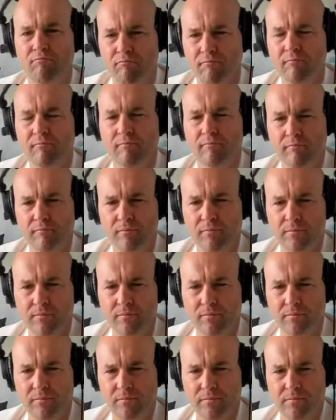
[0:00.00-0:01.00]

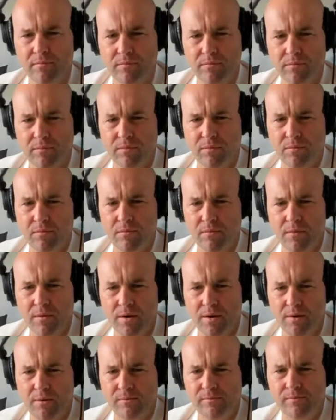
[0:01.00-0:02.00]

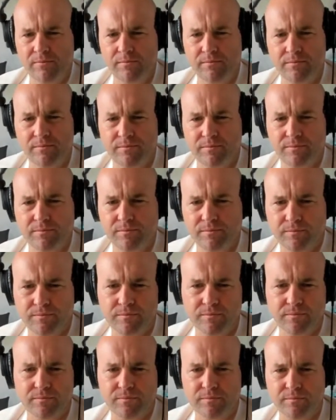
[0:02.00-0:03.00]

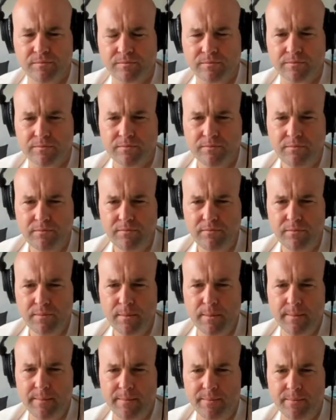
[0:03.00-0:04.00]

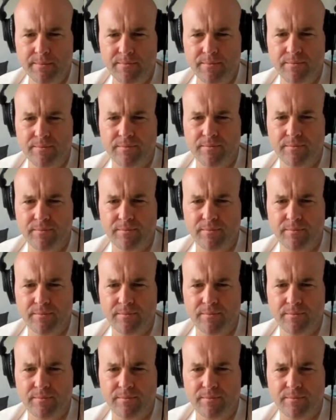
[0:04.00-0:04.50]
No words are spoken by the person on screen.